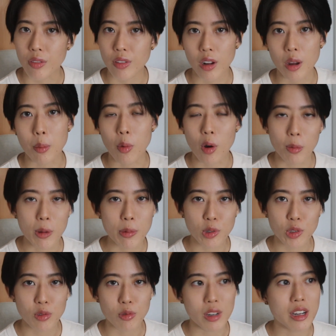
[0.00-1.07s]
I feel like more
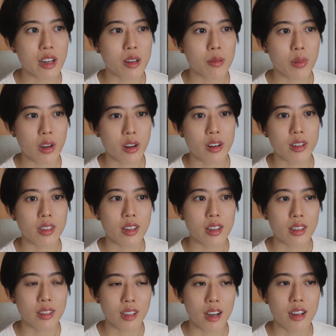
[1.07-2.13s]
people should read it because
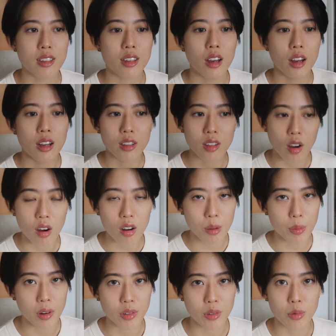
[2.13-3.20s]
it does
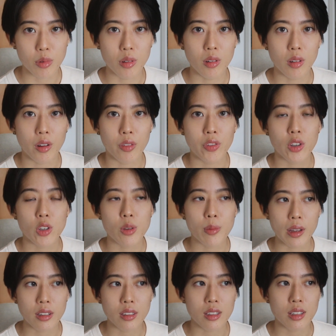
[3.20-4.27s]
talk about the role of the
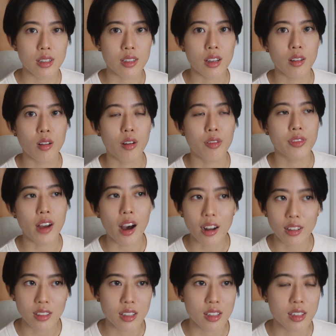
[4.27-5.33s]
humanities and of
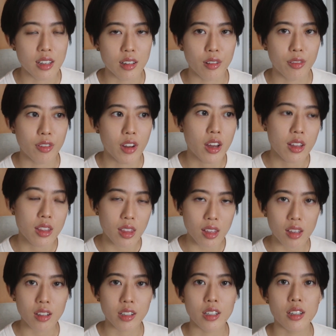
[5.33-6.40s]
artists and of
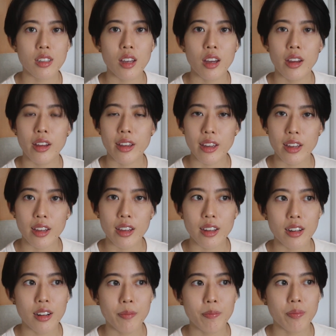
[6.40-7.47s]
thinkers
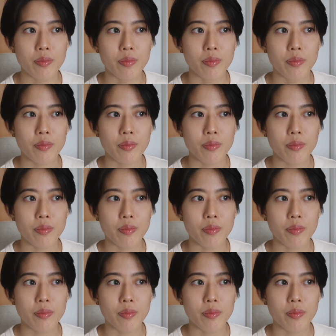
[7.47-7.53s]
in